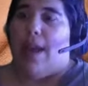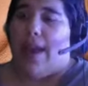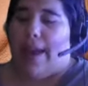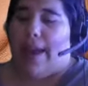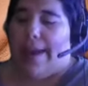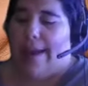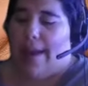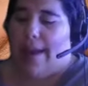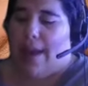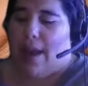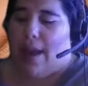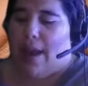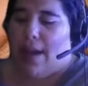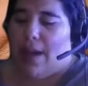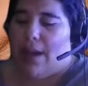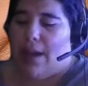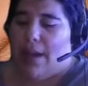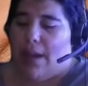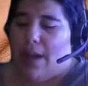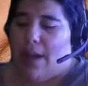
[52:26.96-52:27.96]

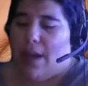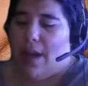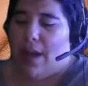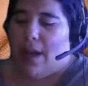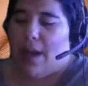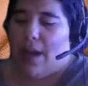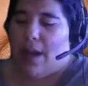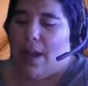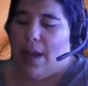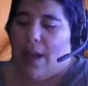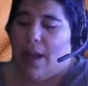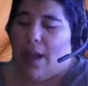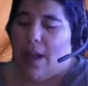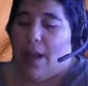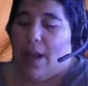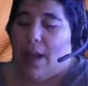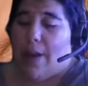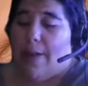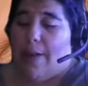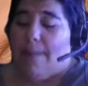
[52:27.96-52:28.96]
and
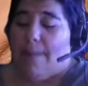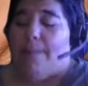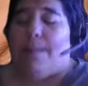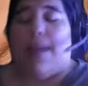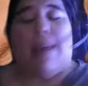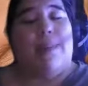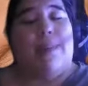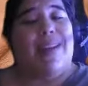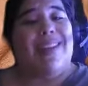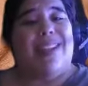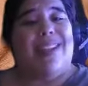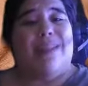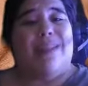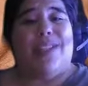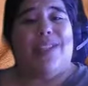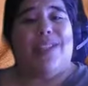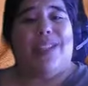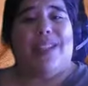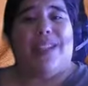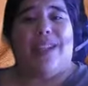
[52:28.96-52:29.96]
maybe some
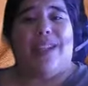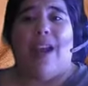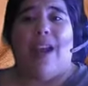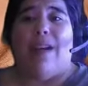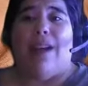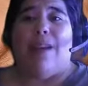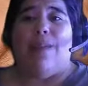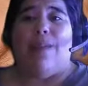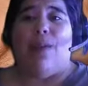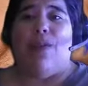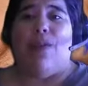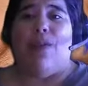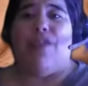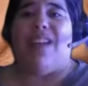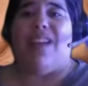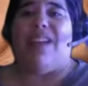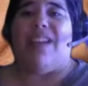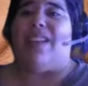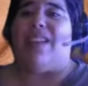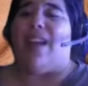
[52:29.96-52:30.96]
scary
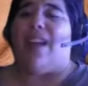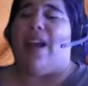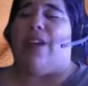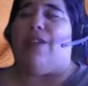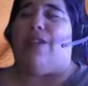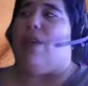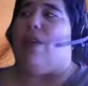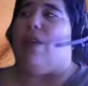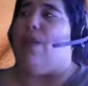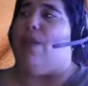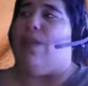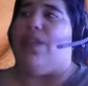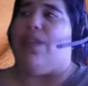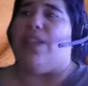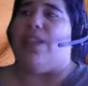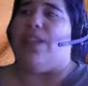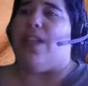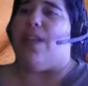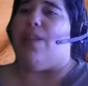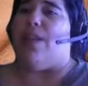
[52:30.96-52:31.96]
movies. I don't know. We'll
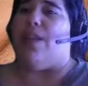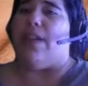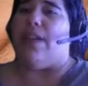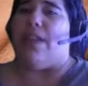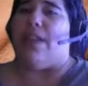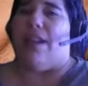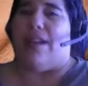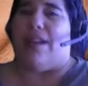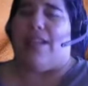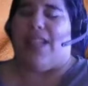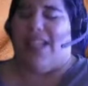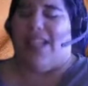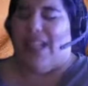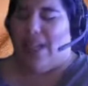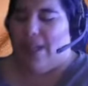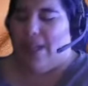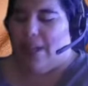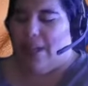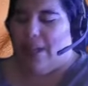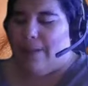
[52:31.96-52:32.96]
see. What do you think,
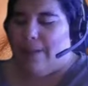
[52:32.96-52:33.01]
Deek?